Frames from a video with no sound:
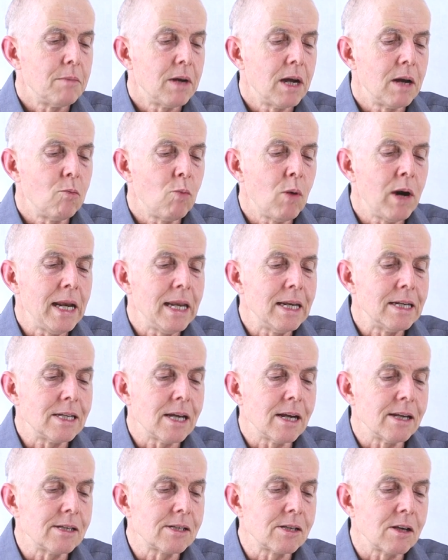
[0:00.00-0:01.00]
And when it
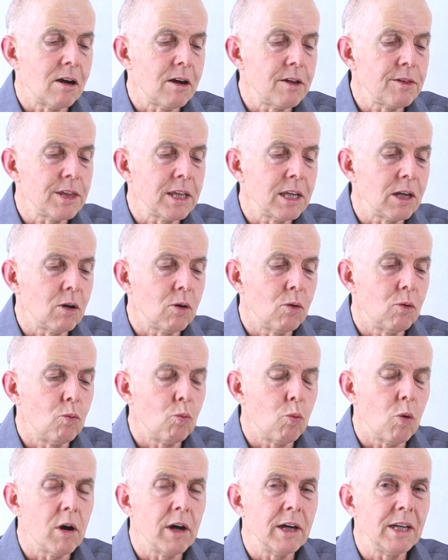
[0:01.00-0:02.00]
does, I think,
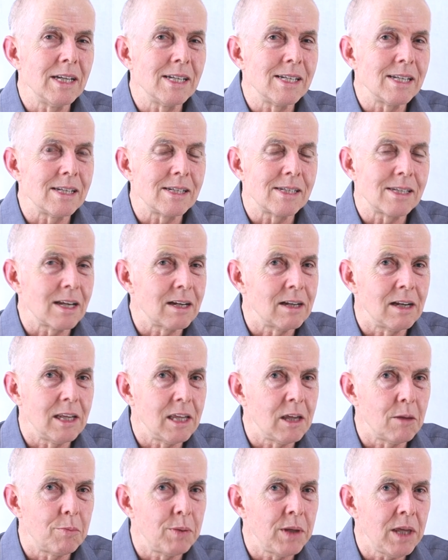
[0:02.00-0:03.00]
why does it
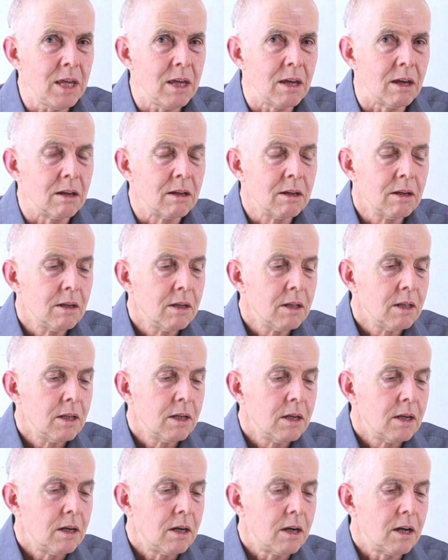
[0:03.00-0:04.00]
suddenly appear?
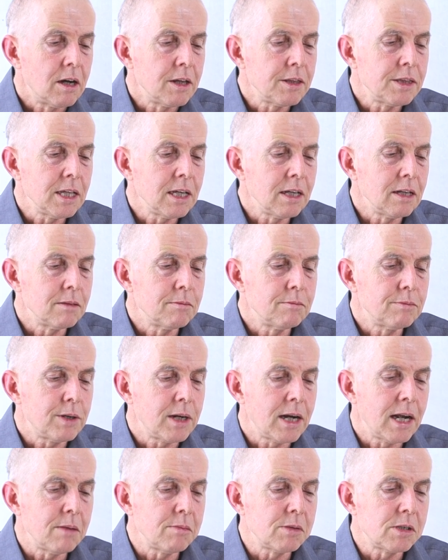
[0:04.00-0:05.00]
I think
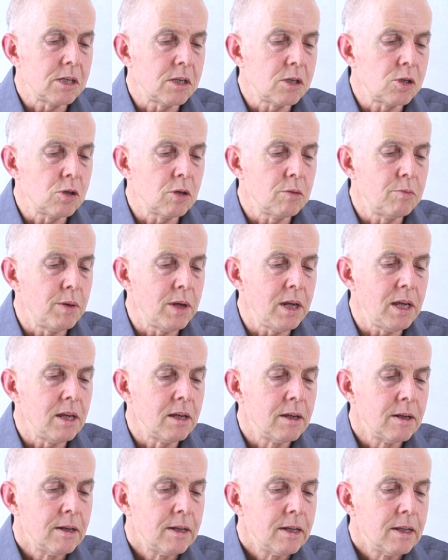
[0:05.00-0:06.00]
perhaps it should be
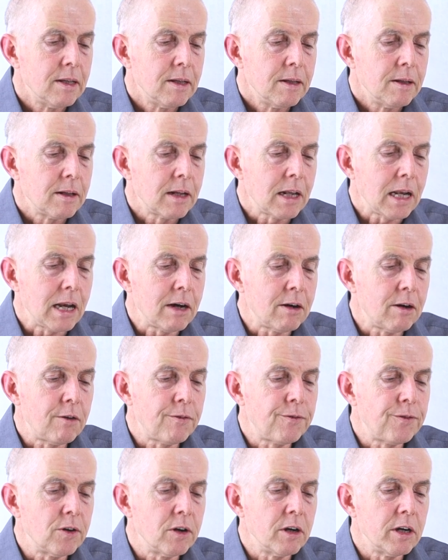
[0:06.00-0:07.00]

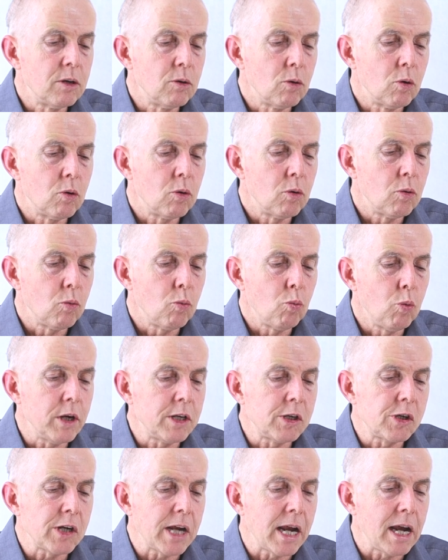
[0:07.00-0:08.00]
clarified
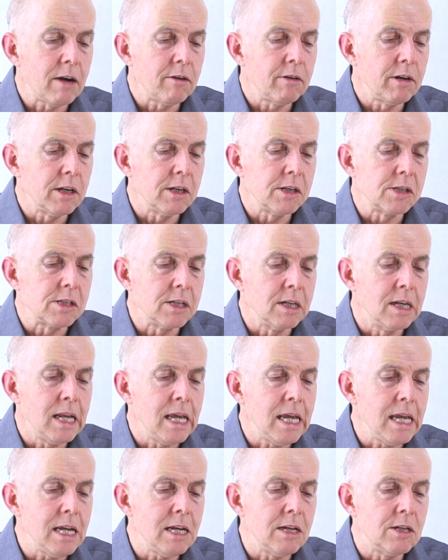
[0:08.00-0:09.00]
which areas
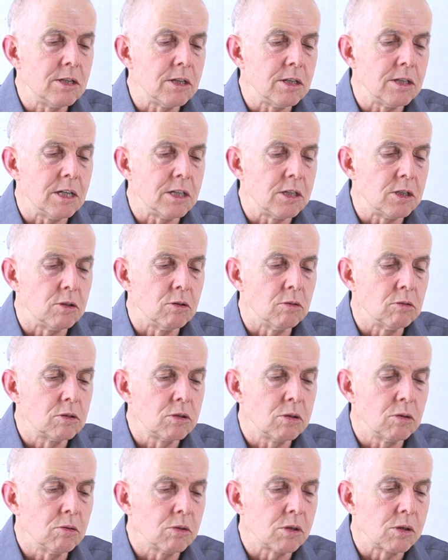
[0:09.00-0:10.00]
need digital
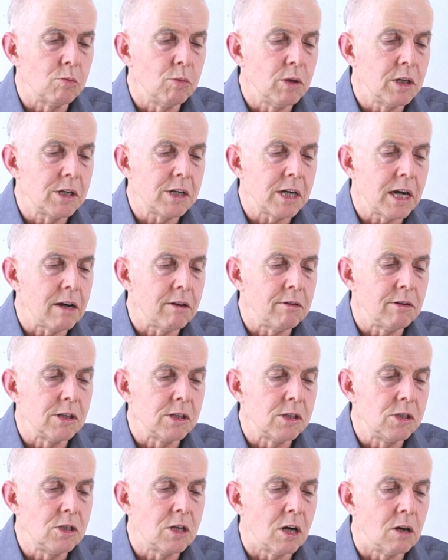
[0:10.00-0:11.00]
tools and which
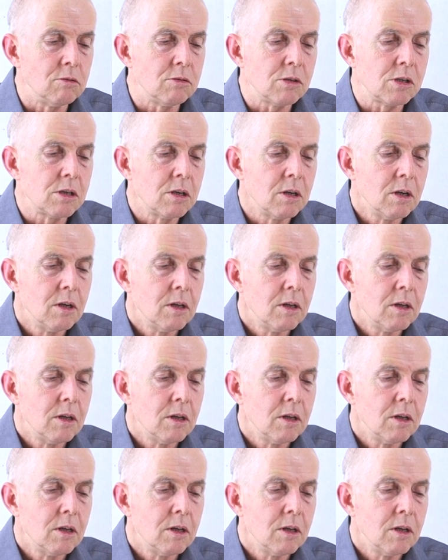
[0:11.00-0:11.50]
areas don't,